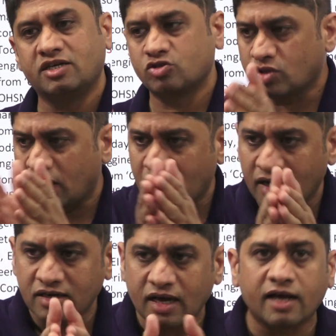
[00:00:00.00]
it. So that
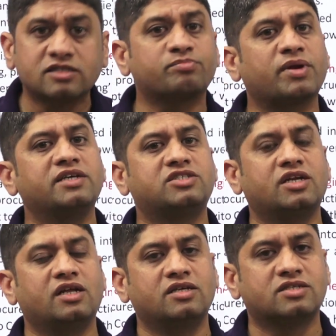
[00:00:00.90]
entire supply chain
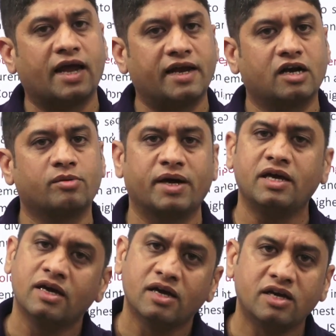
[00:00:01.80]
is handled by
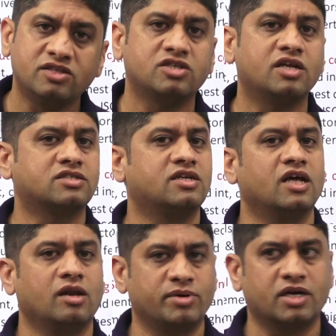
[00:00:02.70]
Engineers India
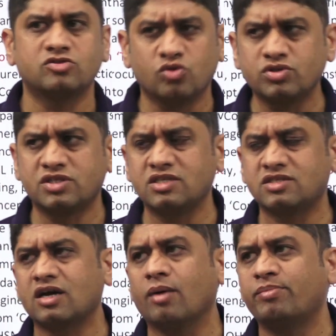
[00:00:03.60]
Limited. So this is
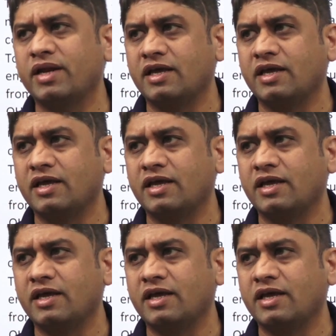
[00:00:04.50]
the company